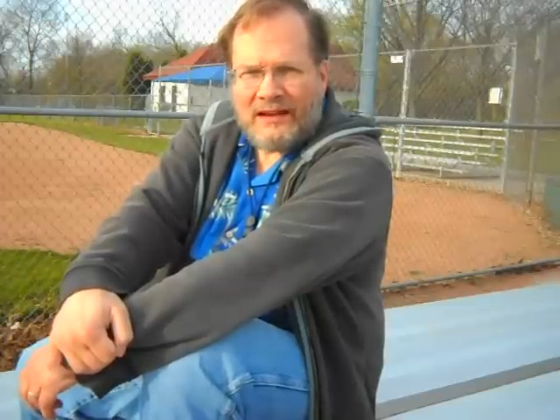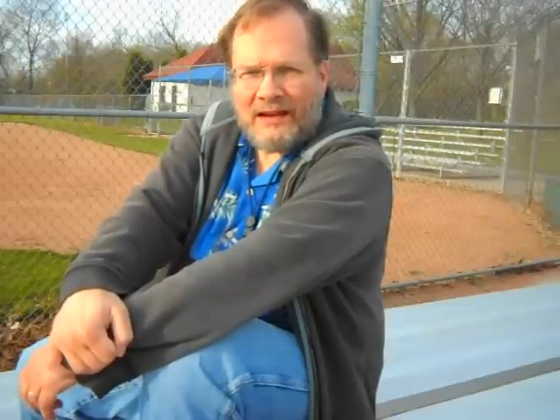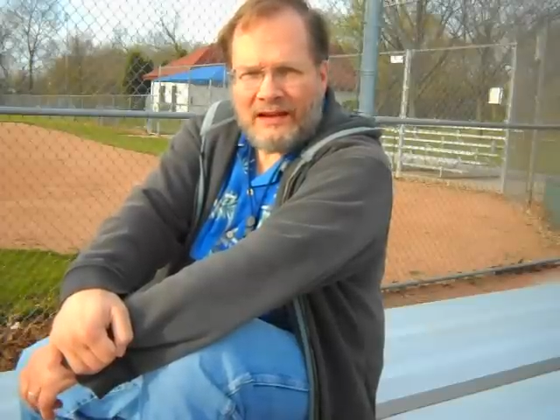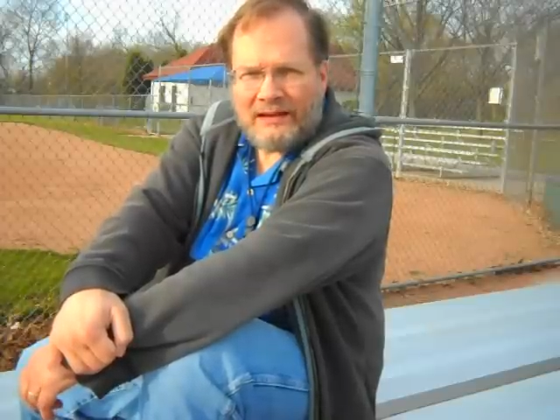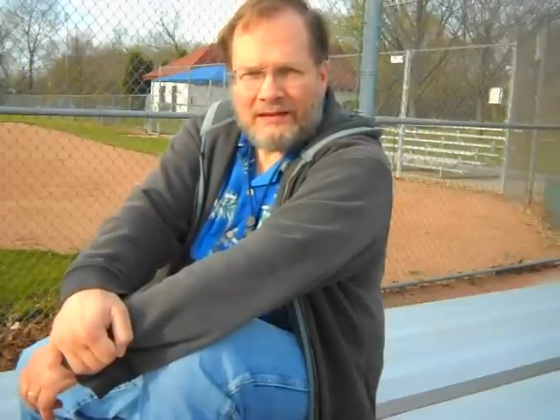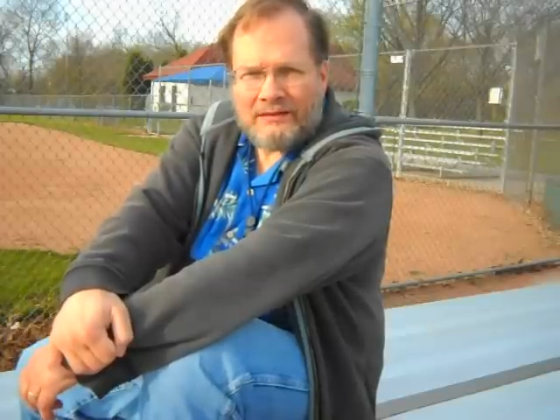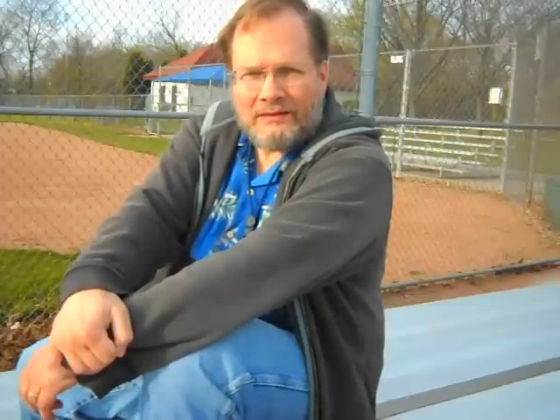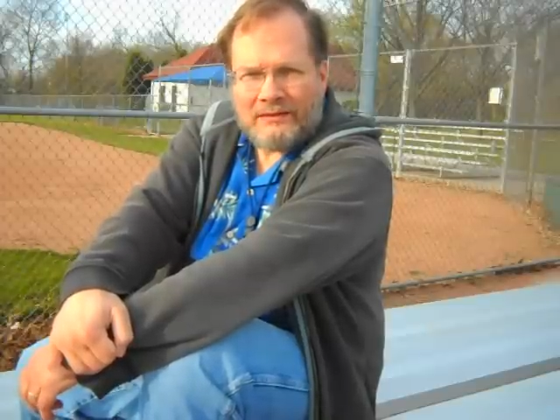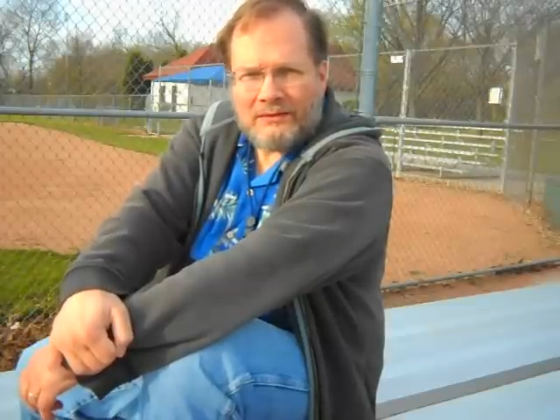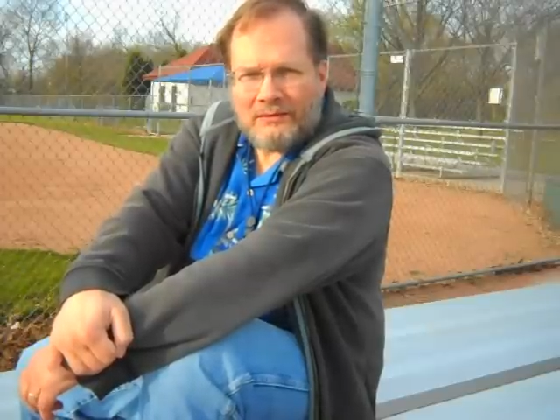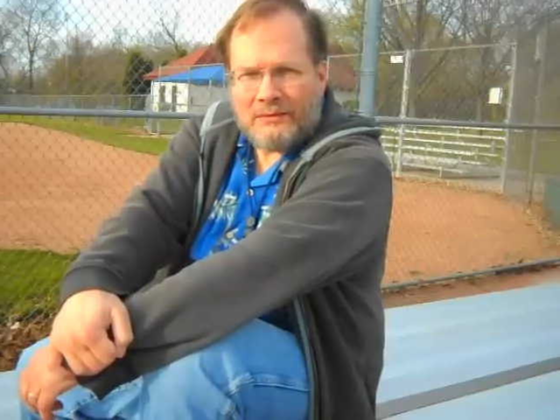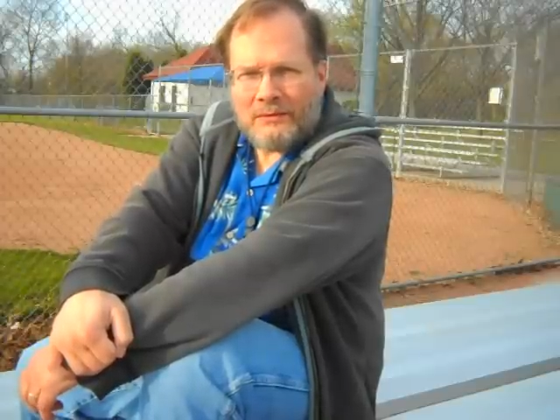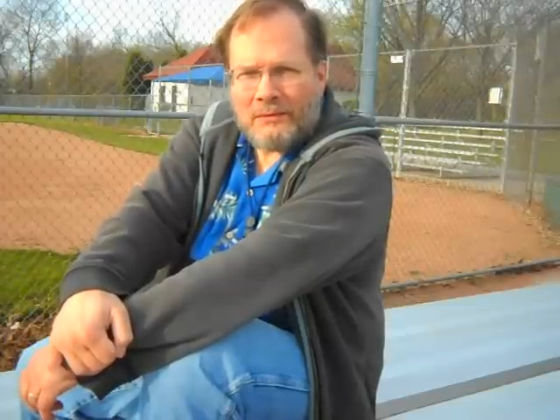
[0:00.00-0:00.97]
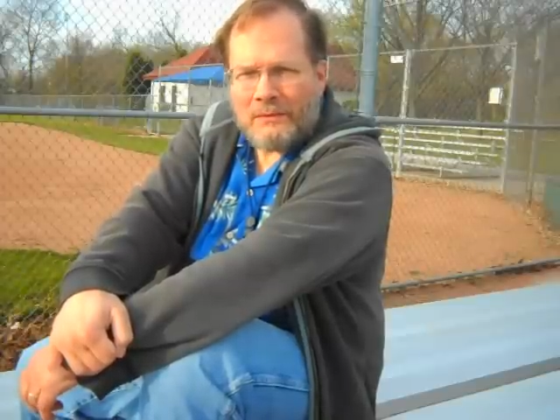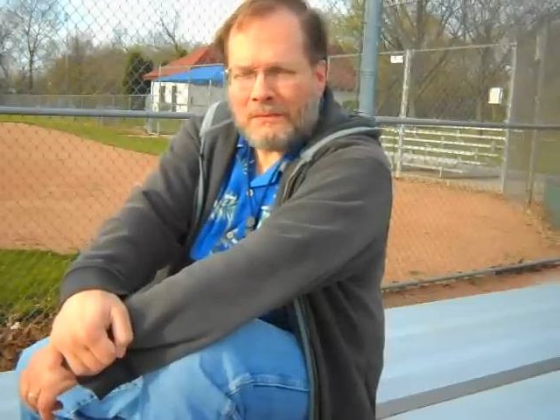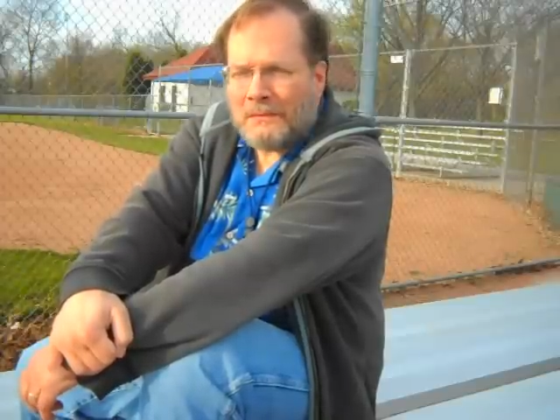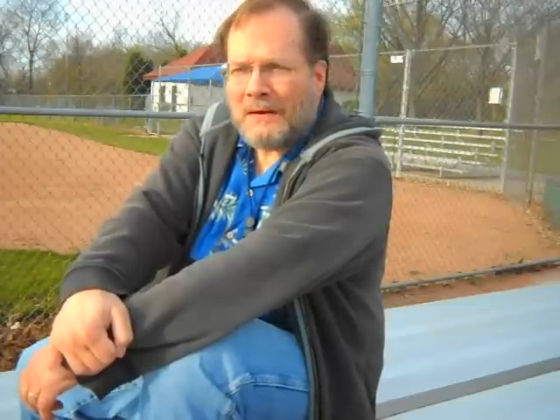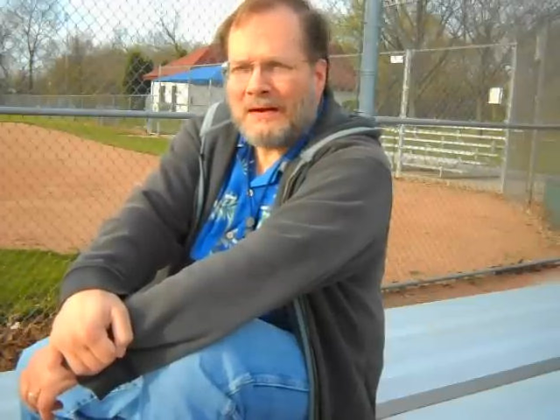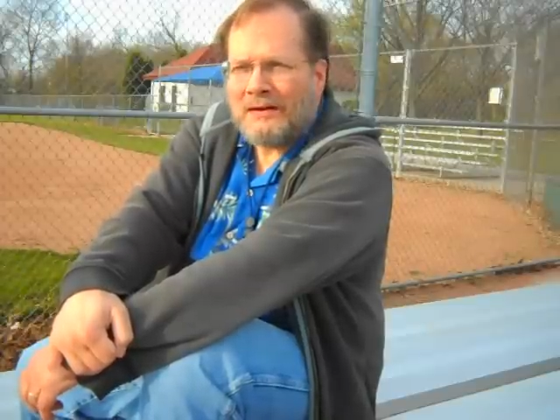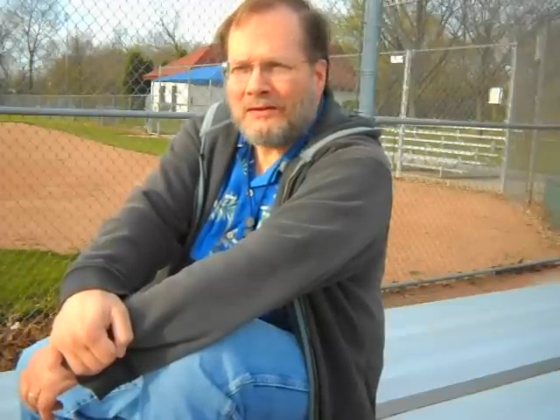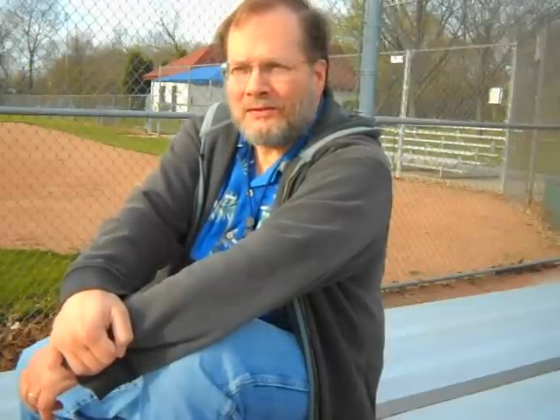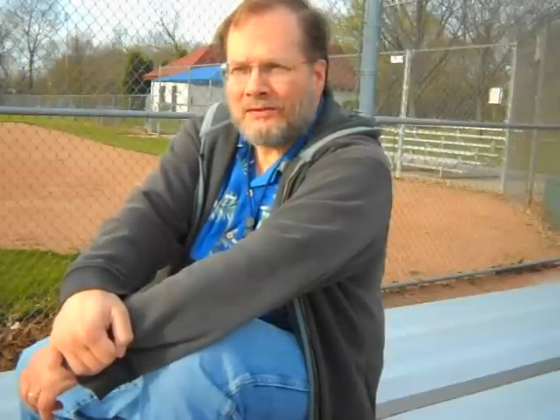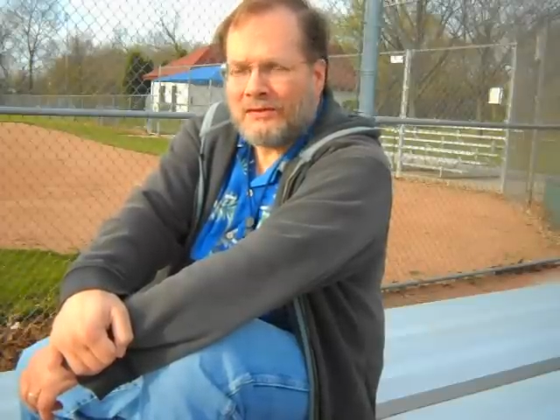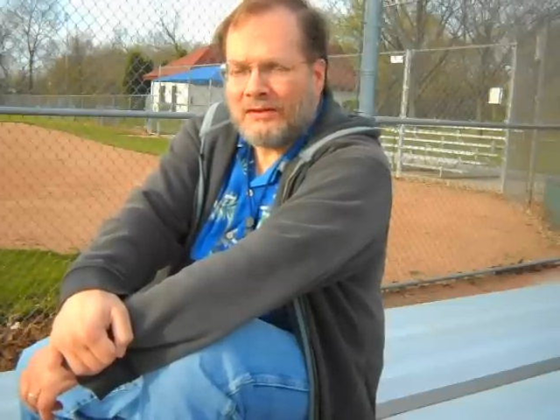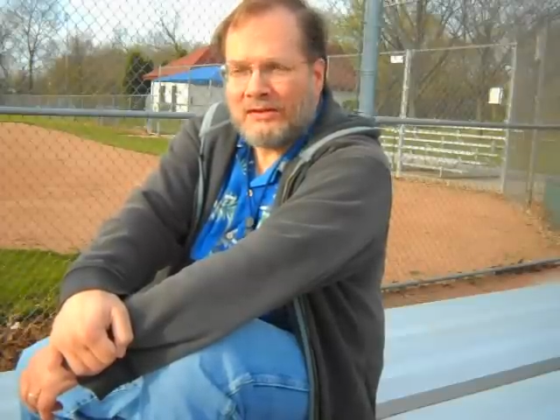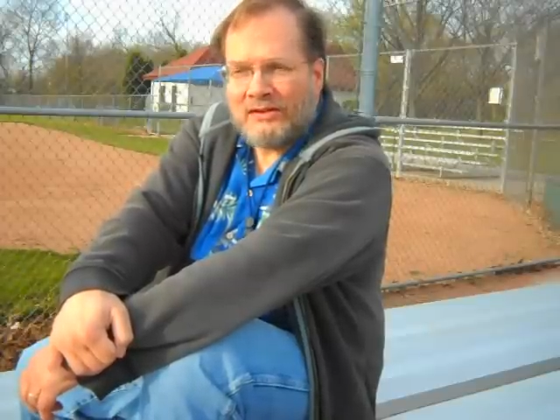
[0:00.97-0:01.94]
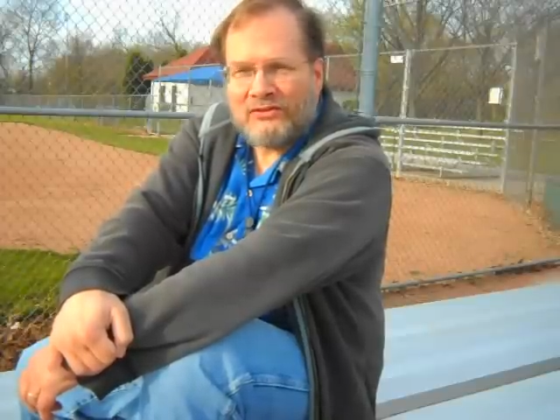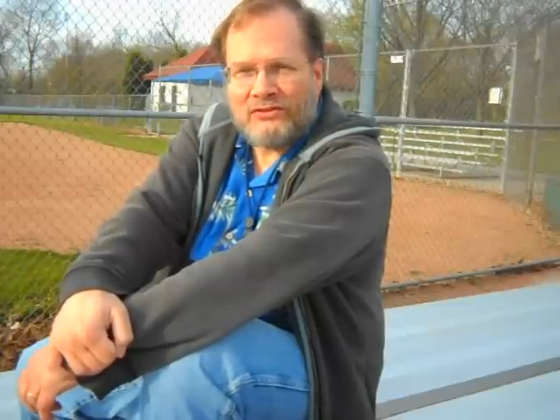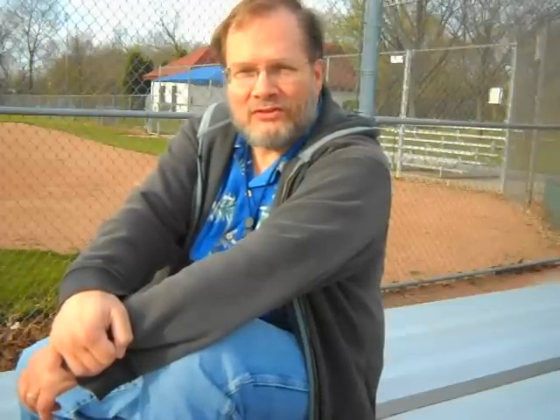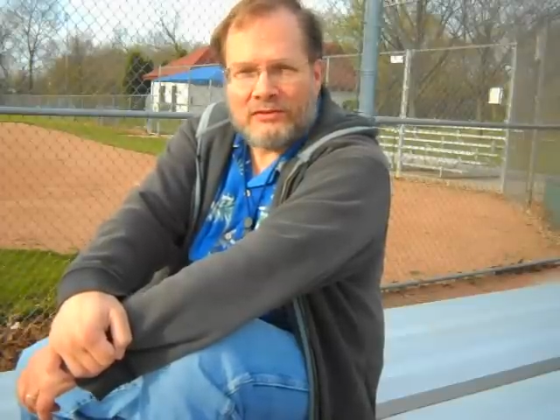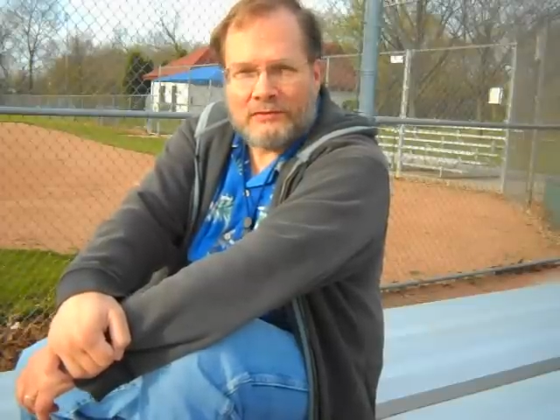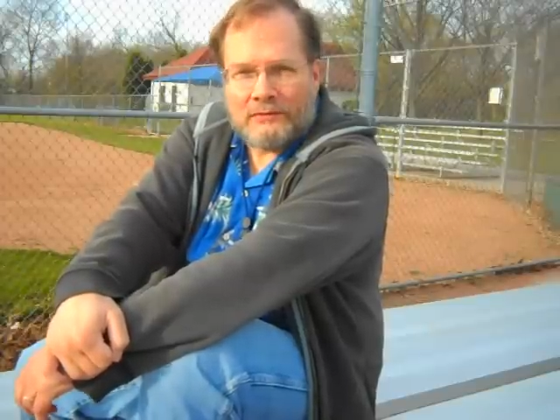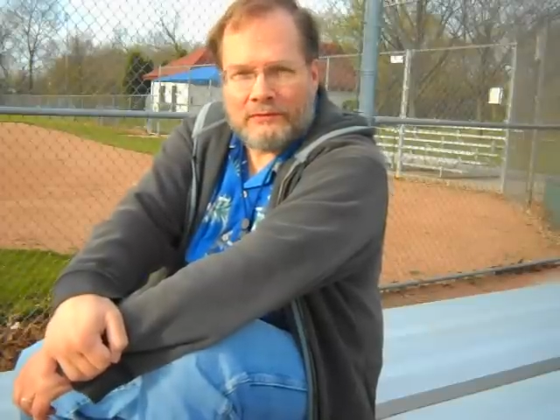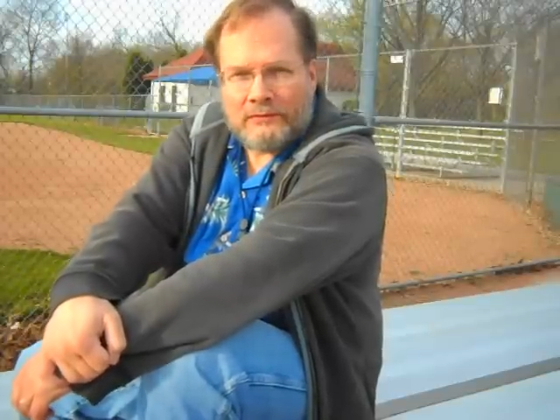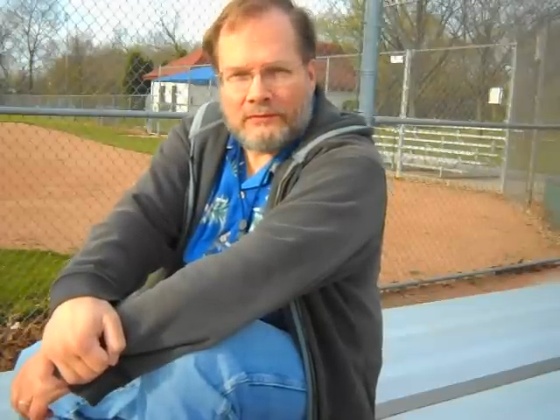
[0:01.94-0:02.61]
sign? What are the conditions?